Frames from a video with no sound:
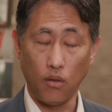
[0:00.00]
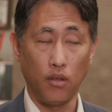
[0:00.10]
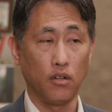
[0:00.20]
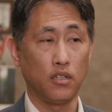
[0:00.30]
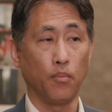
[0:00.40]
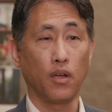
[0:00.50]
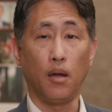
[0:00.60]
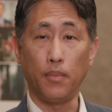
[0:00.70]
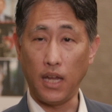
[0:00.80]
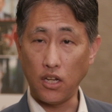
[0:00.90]
There's some
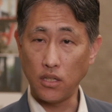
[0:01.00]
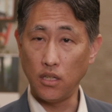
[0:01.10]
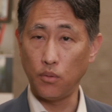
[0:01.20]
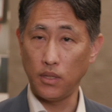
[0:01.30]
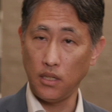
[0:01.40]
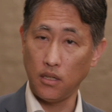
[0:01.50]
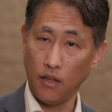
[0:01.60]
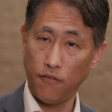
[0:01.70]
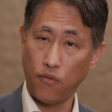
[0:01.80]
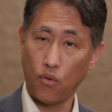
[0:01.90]
combinations with
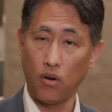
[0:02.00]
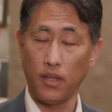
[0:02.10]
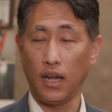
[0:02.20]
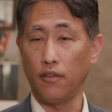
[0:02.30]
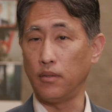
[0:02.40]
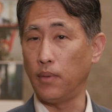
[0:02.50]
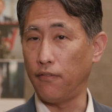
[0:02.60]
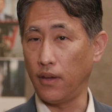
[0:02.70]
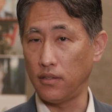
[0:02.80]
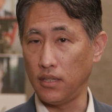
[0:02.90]
CTLA-4 that have some
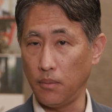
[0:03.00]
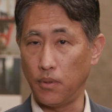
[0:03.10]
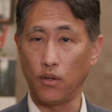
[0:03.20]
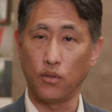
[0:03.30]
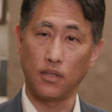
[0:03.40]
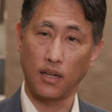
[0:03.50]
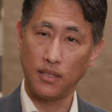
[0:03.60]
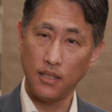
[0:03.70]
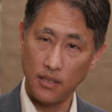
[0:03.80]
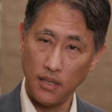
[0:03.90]
efficacy, but also
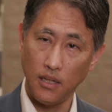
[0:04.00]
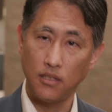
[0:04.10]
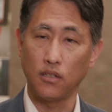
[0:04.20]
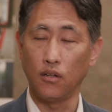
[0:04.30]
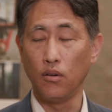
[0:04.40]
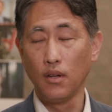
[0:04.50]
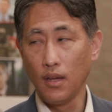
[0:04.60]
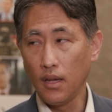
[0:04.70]
toxicity. So,